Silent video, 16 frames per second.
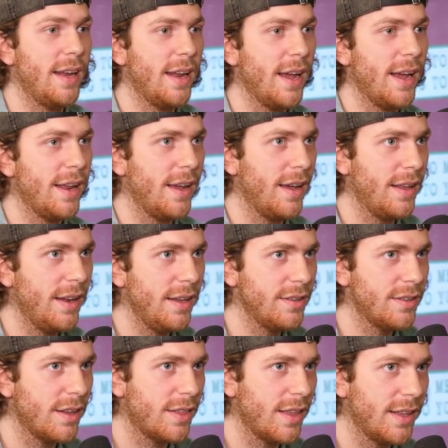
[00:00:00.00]
it, it is
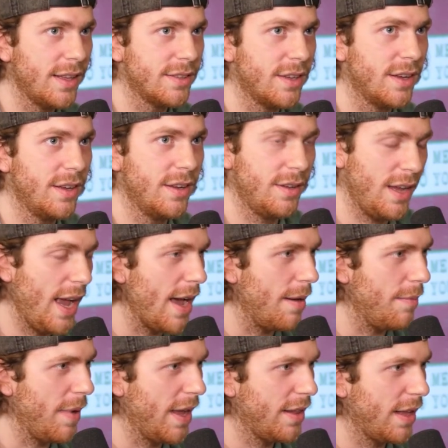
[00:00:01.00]
a thing that's yeah,
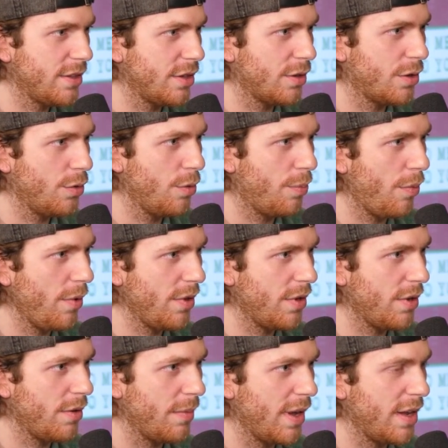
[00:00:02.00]
man, that's a cool point that
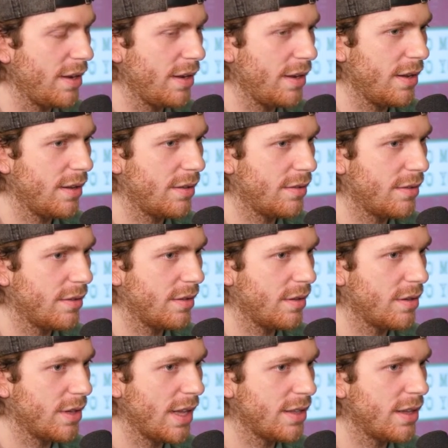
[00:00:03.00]
you made. It's
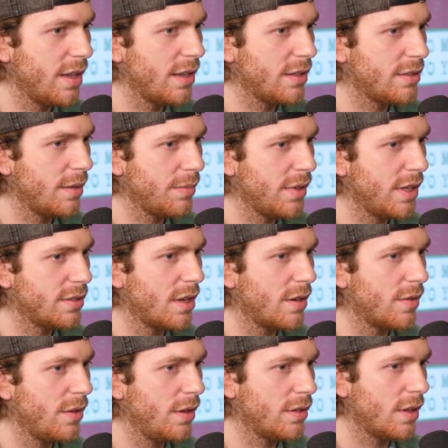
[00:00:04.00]
cuz that's that's something that's
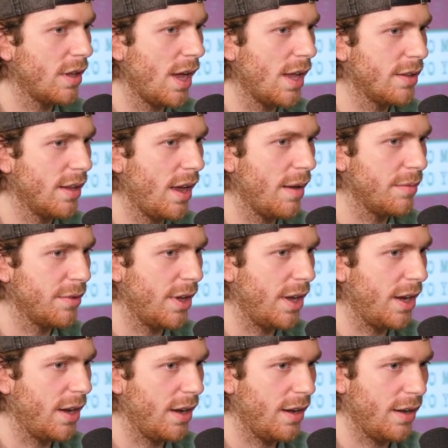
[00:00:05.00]
overlooked a lot of times
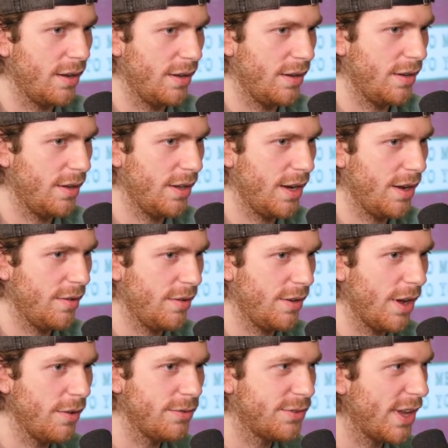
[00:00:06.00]
like uh, you know,
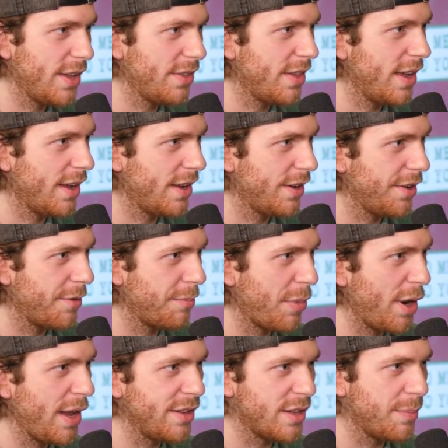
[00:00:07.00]
go say thank you to your
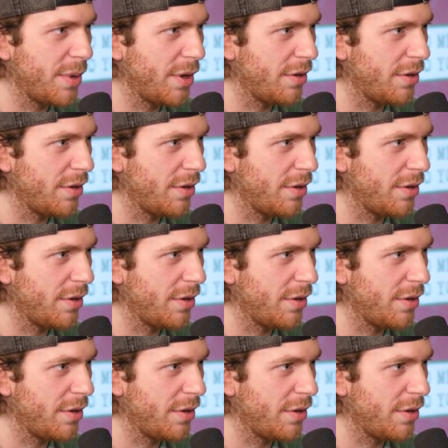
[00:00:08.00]
buddies that build